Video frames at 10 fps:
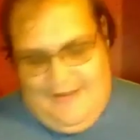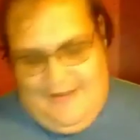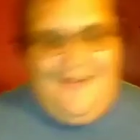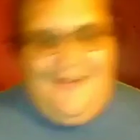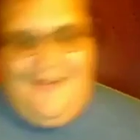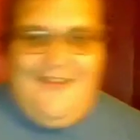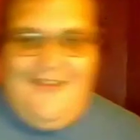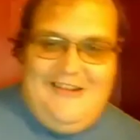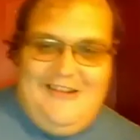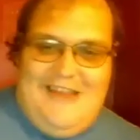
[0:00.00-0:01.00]
So
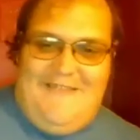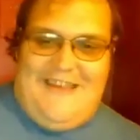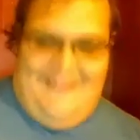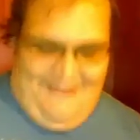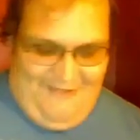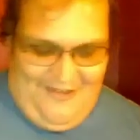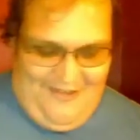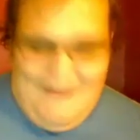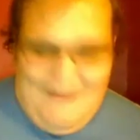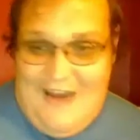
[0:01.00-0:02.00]
James Kitchen was the
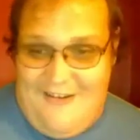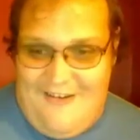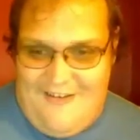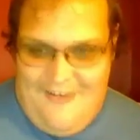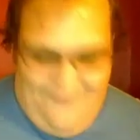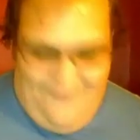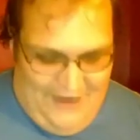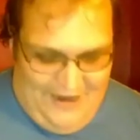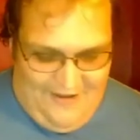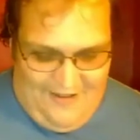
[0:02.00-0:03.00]
manager of student
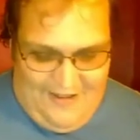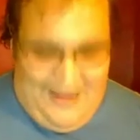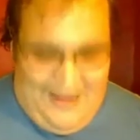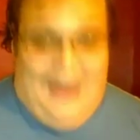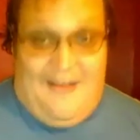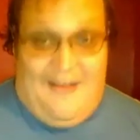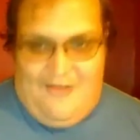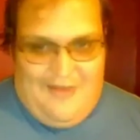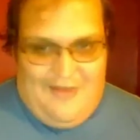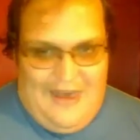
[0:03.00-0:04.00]
finance at
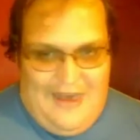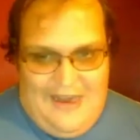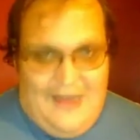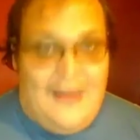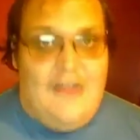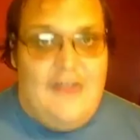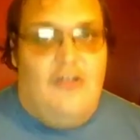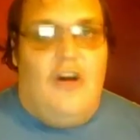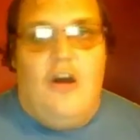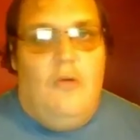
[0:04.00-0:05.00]
Swansea LEA. He no longer
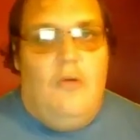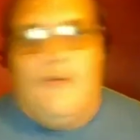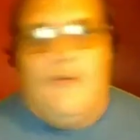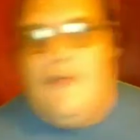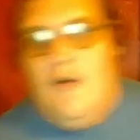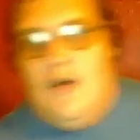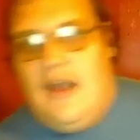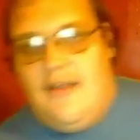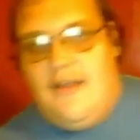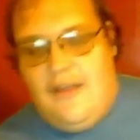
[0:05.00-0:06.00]
works for the
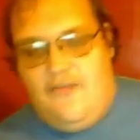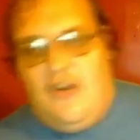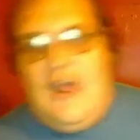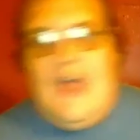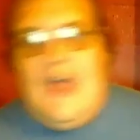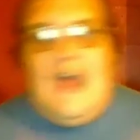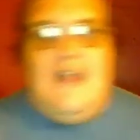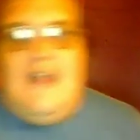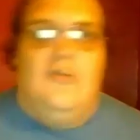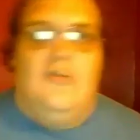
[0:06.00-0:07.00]
organisation and is no
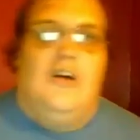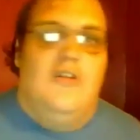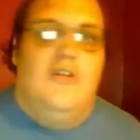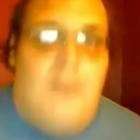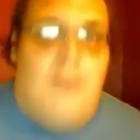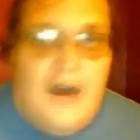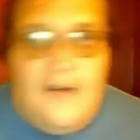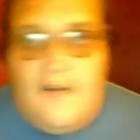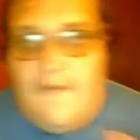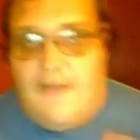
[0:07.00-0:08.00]
longer a part of
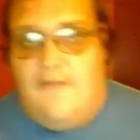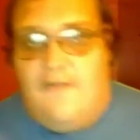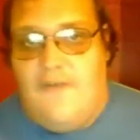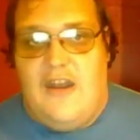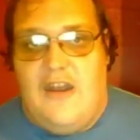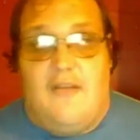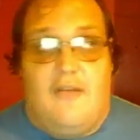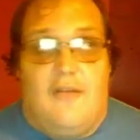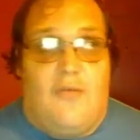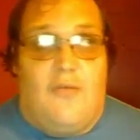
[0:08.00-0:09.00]
student finance.
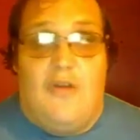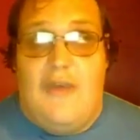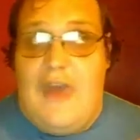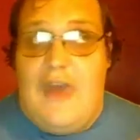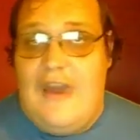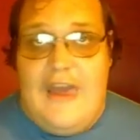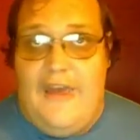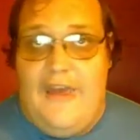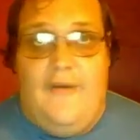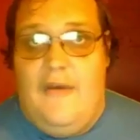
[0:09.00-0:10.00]
Swansea LEA,
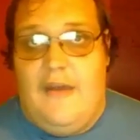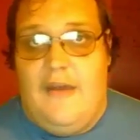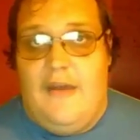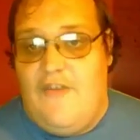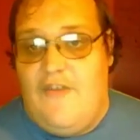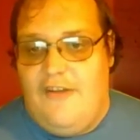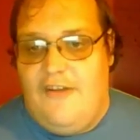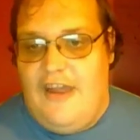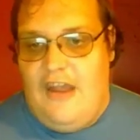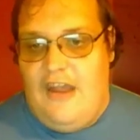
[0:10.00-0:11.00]
come to think about it,
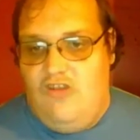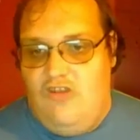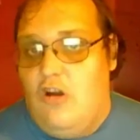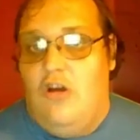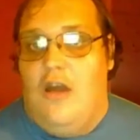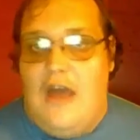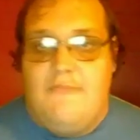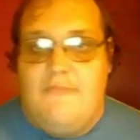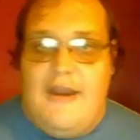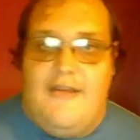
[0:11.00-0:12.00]
no longer
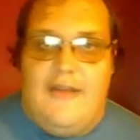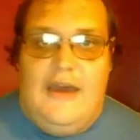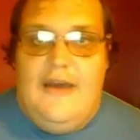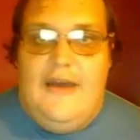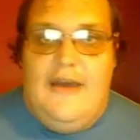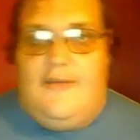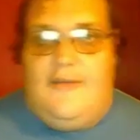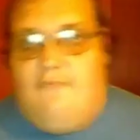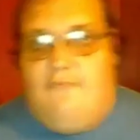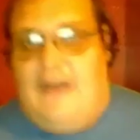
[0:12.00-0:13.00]
administer student
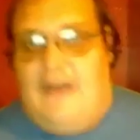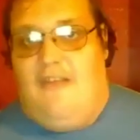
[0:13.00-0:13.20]
finance.